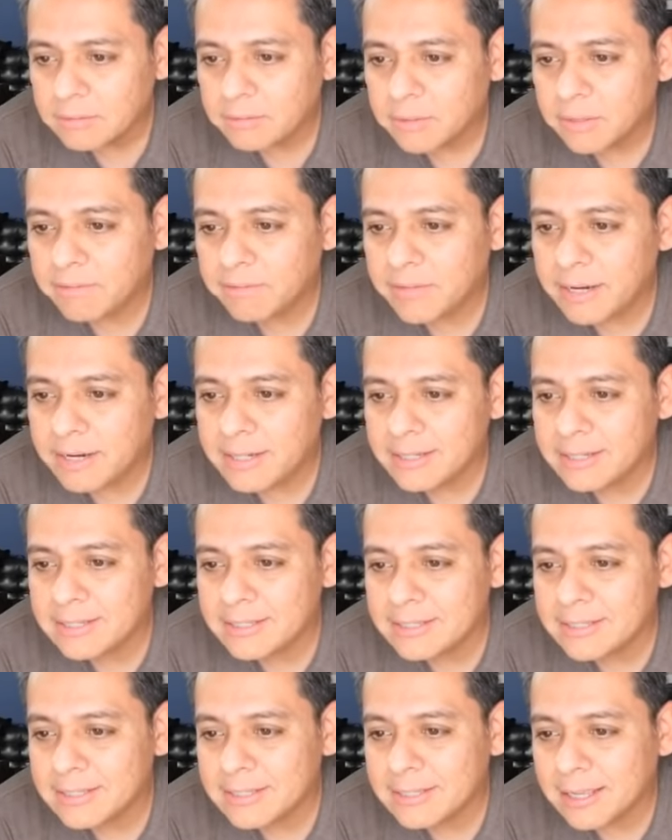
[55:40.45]
Rivian
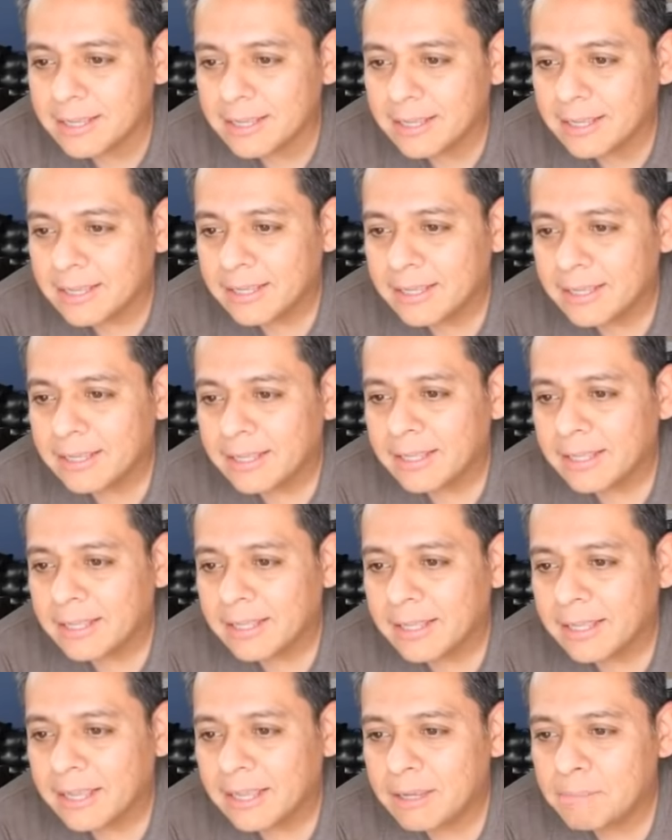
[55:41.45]
is
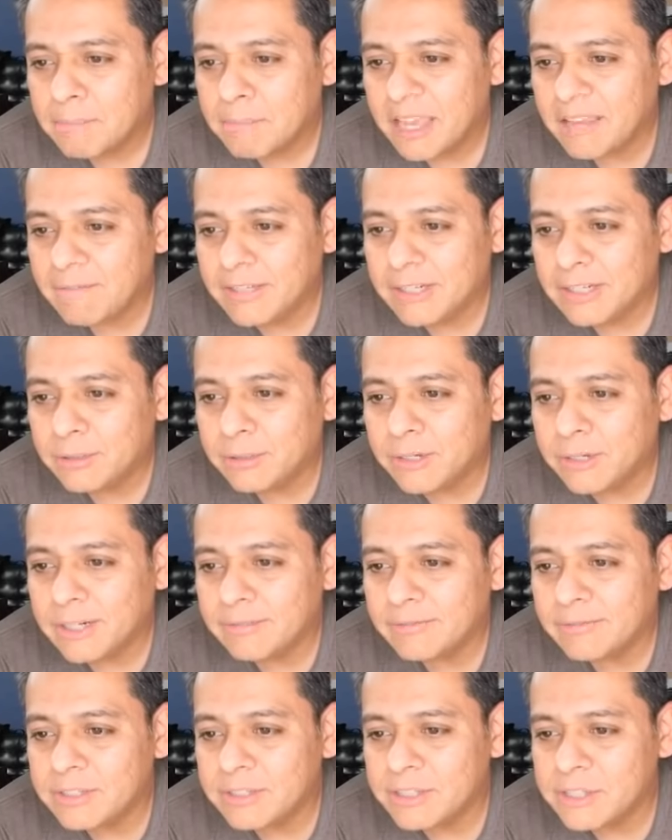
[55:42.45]
a baby
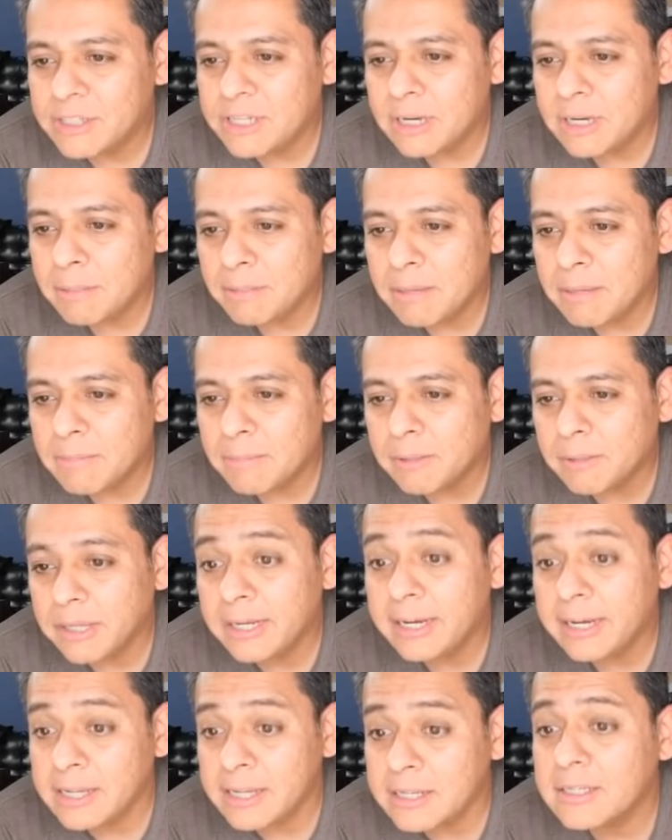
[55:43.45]
truck for city people.
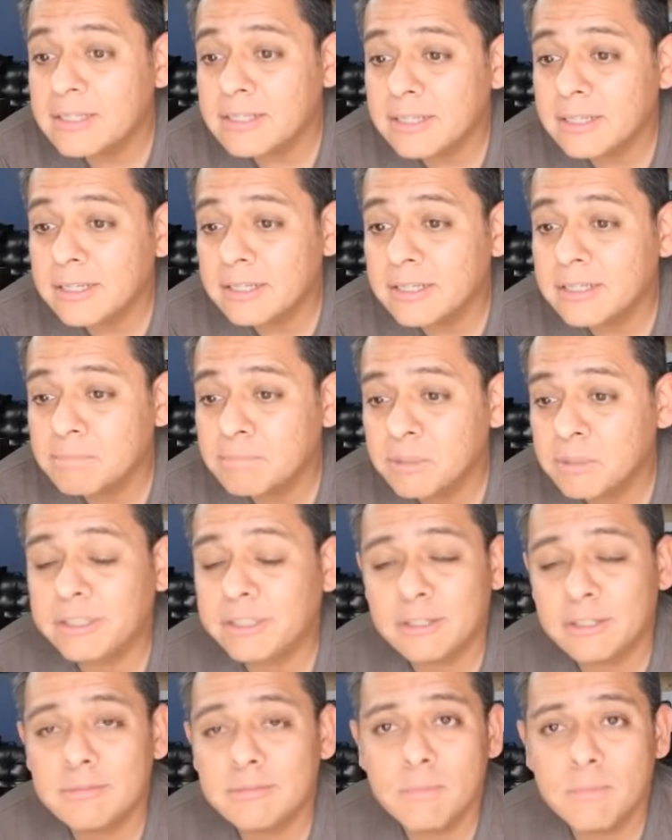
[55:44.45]
It is.
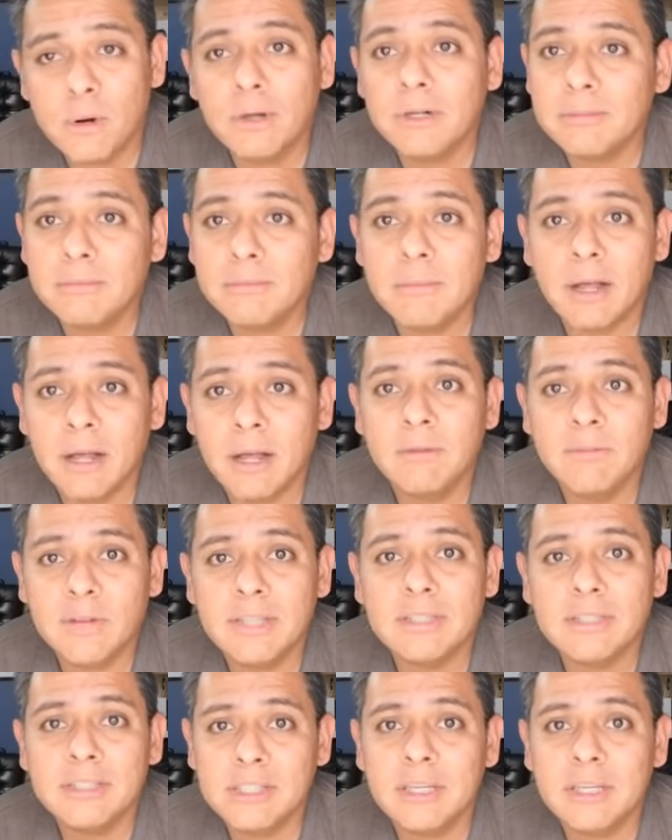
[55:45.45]
But there's more of
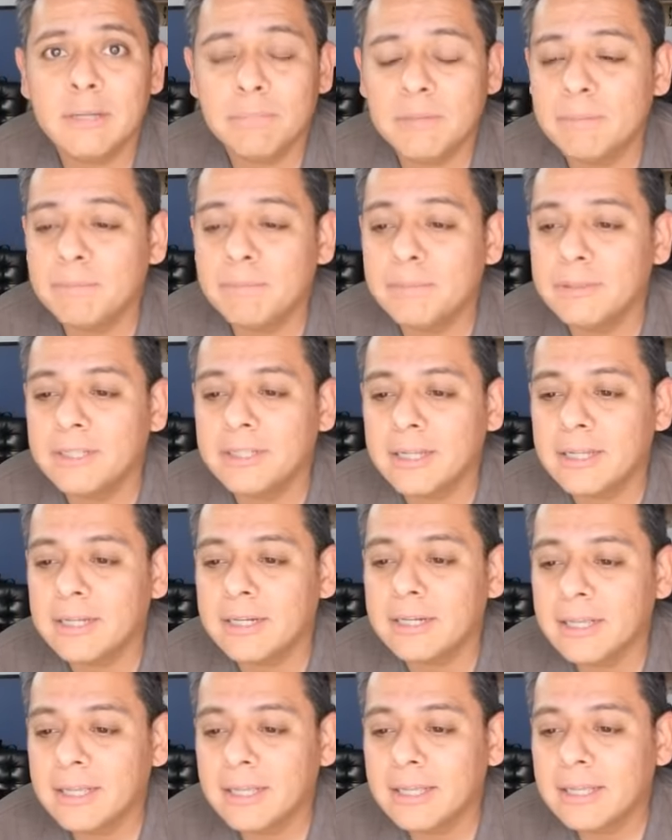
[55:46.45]
us city people
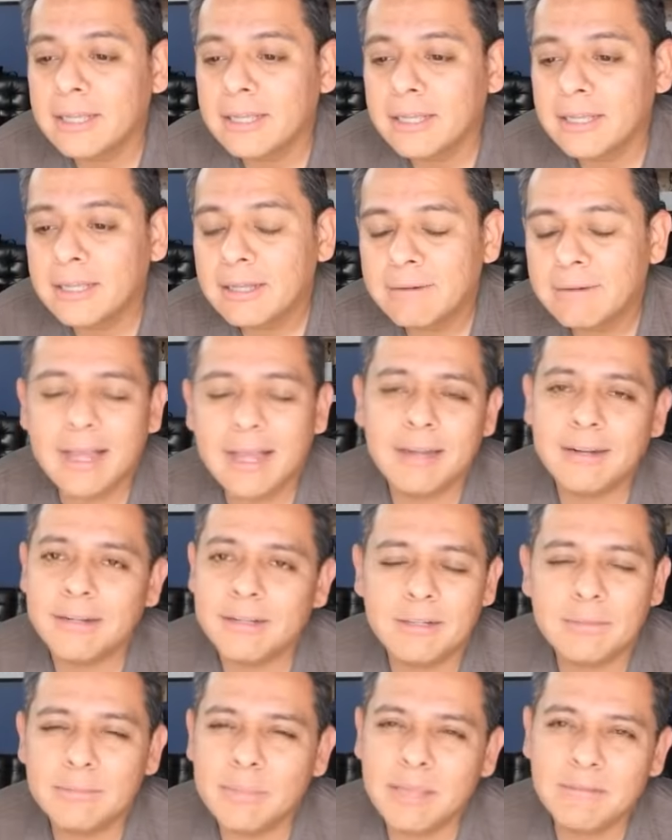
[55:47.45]
that, well, I
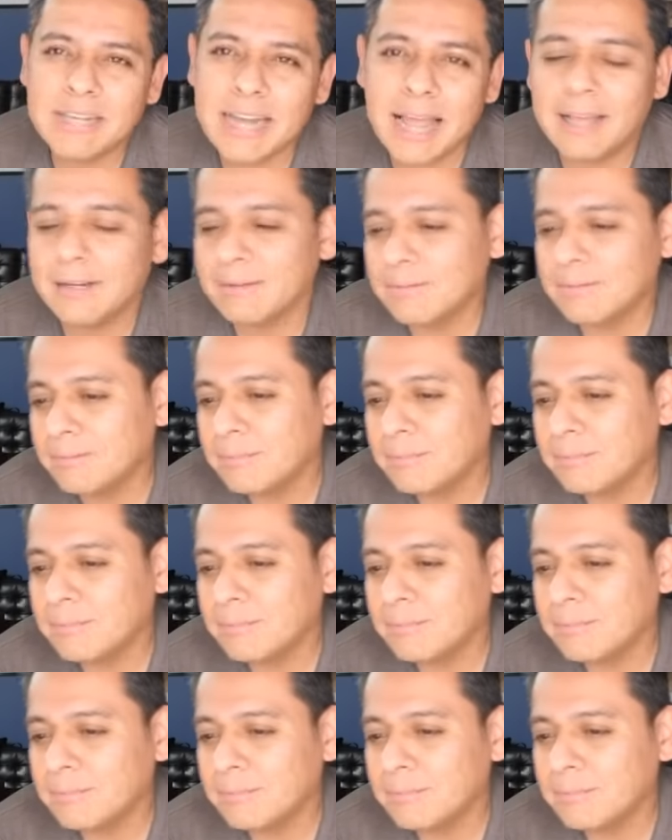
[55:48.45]
don't know, maybe not.